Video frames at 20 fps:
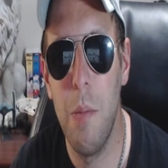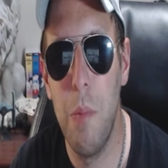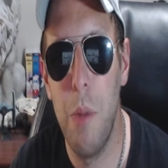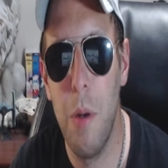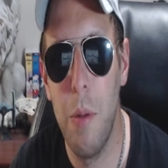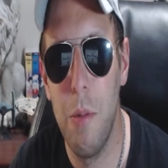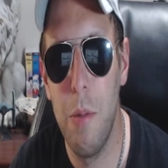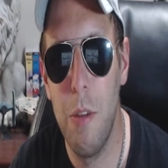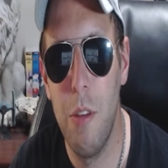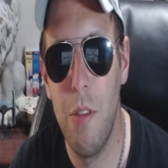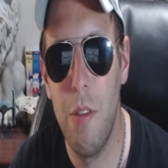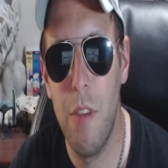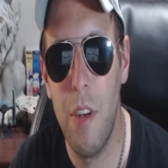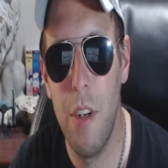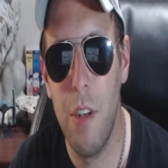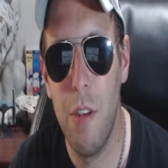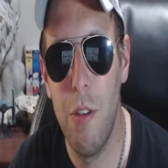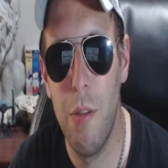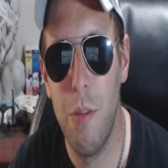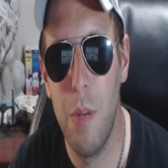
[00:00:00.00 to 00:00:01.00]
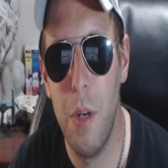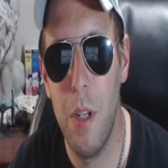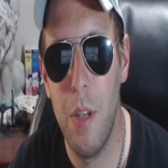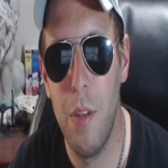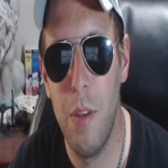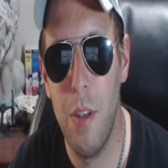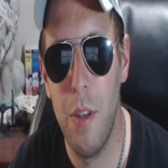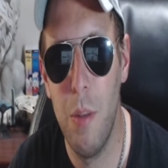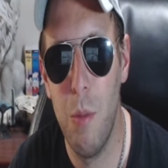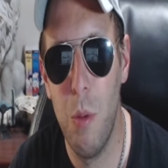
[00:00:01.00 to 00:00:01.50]
promising fighters from all
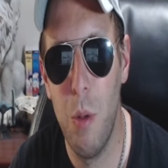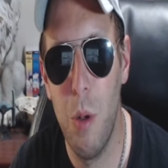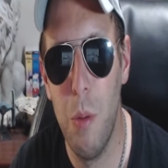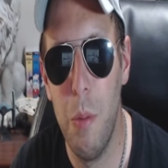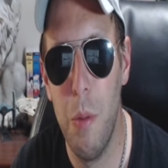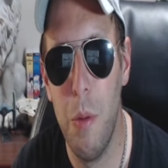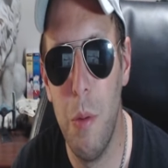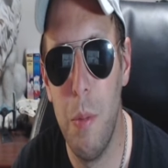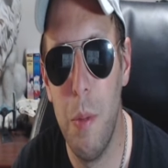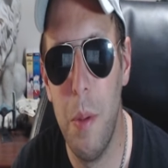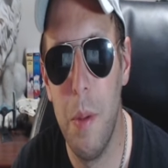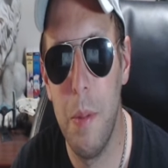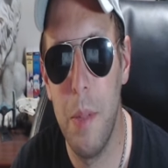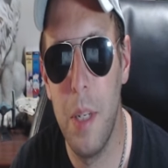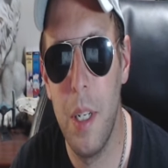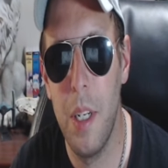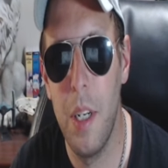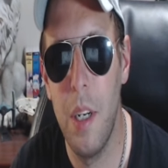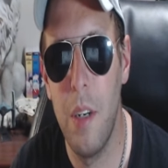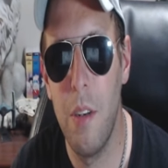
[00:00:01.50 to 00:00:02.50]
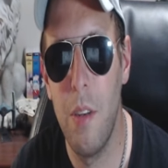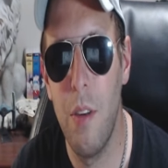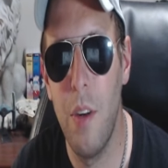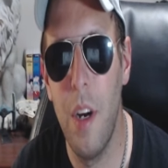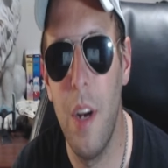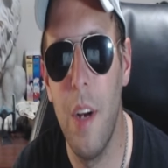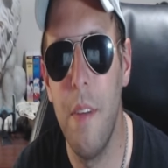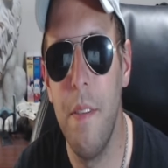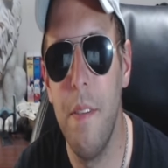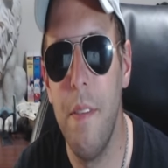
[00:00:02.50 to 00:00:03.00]
around the world, both public and
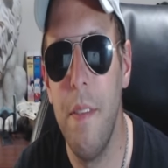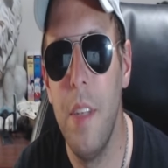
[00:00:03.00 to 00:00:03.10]
underground.